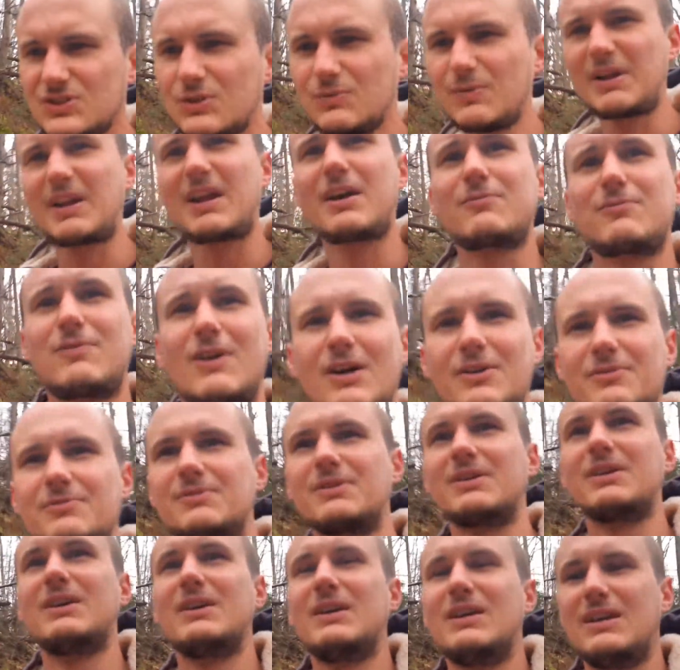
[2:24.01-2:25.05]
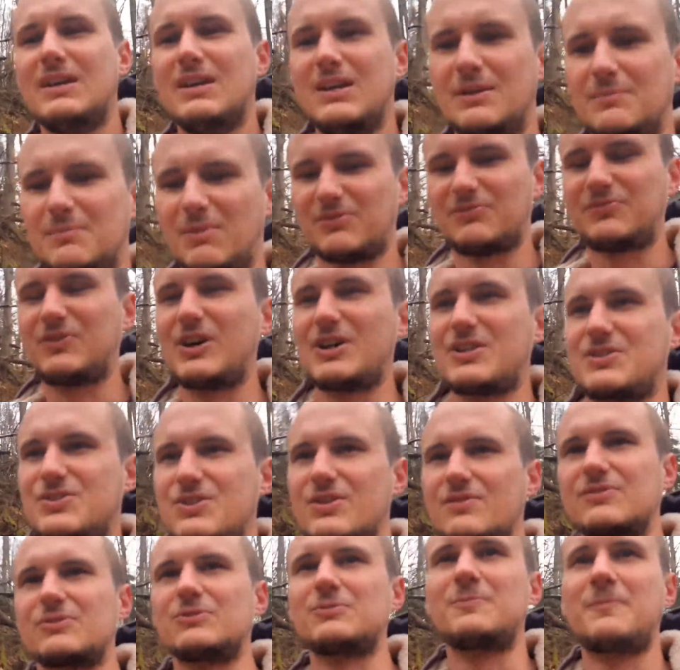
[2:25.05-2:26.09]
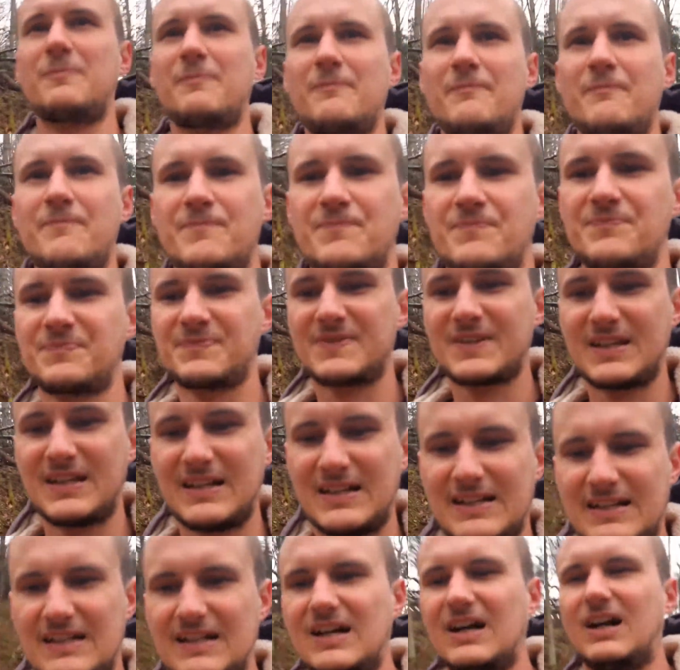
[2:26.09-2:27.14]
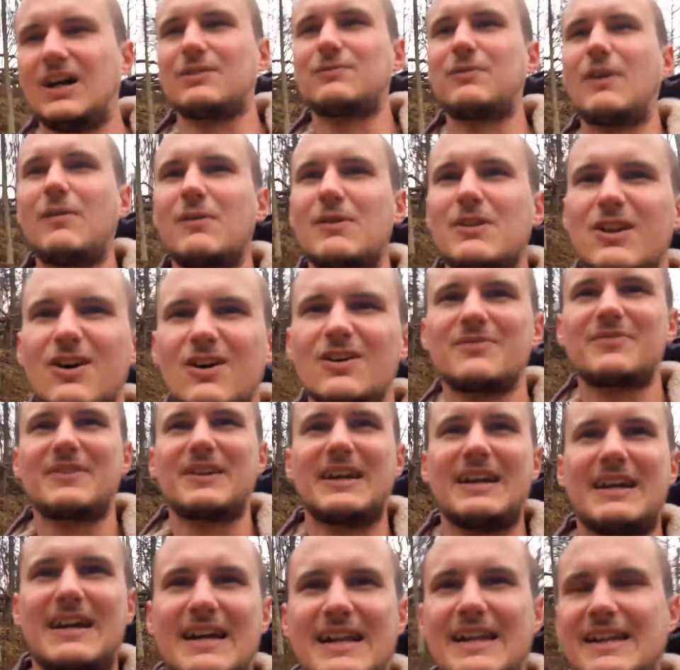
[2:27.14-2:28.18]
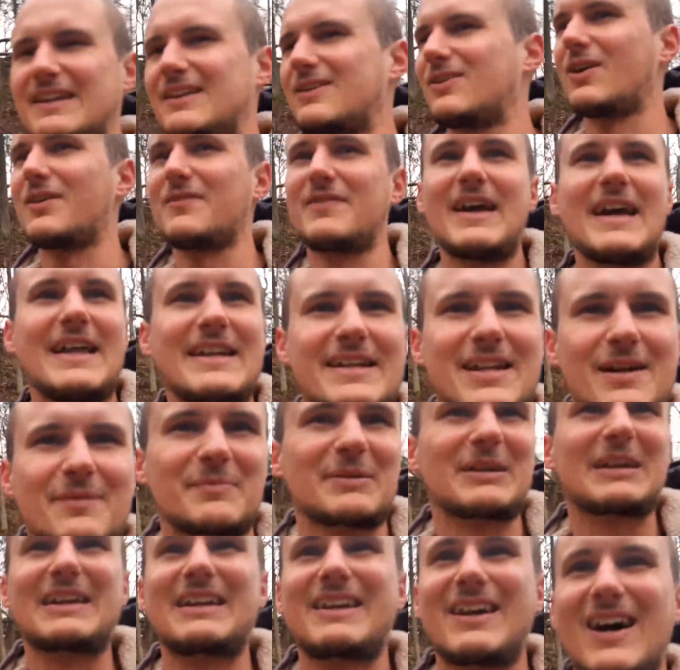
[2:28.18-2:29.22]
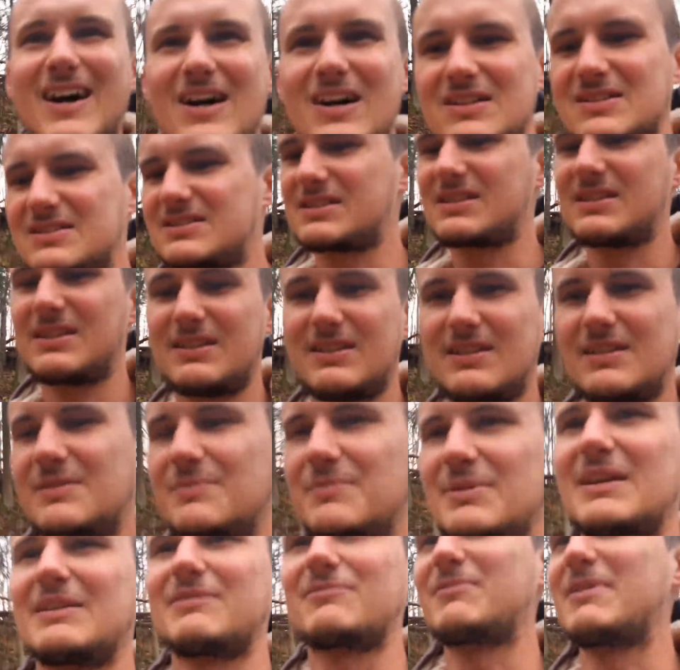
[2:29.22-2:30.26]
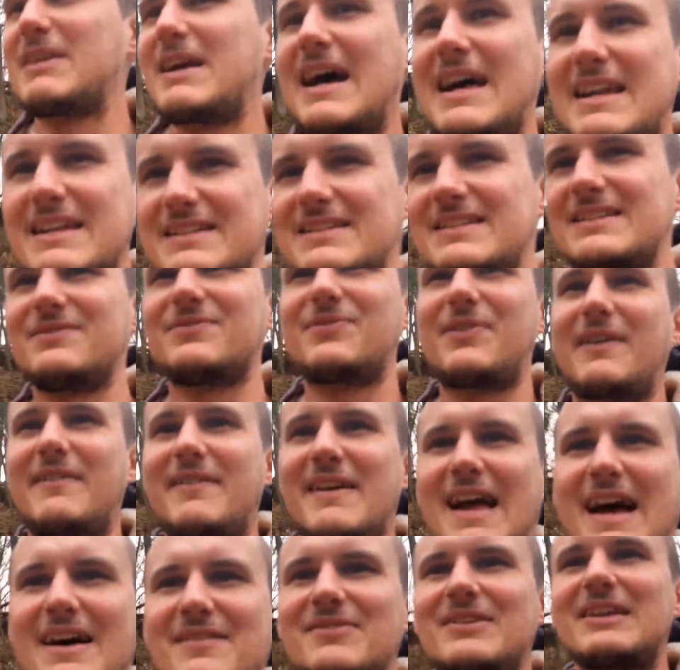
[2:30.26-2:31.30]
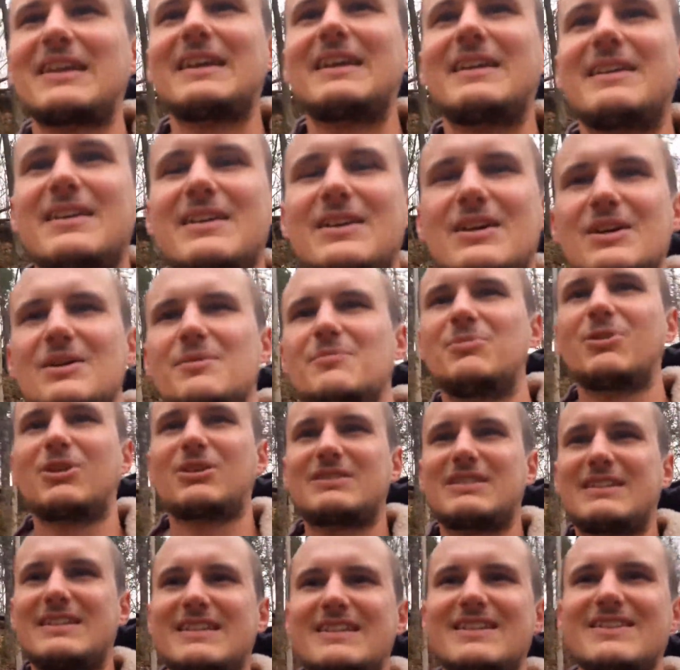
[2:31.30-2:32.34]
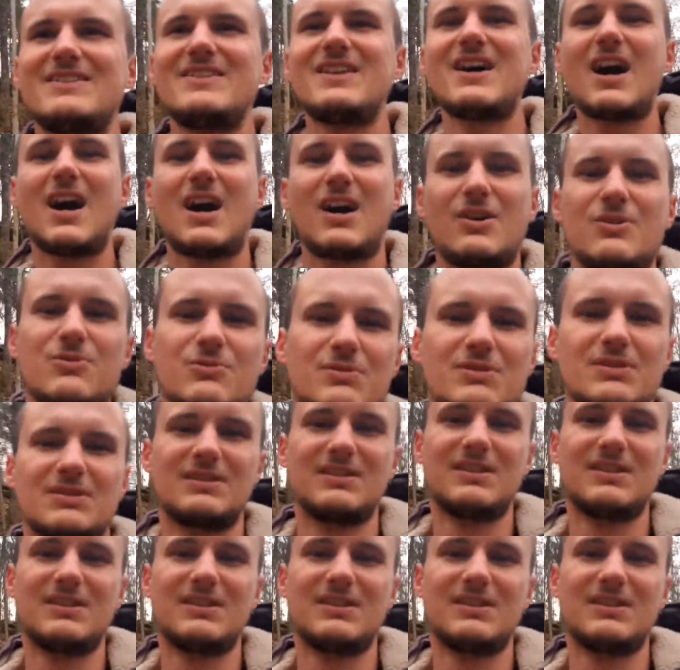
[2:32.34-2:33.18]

When I wrote my first novel, I wrote a lot of it, and a lot of it ended up being cut, being re edited very heavily, because I didn't know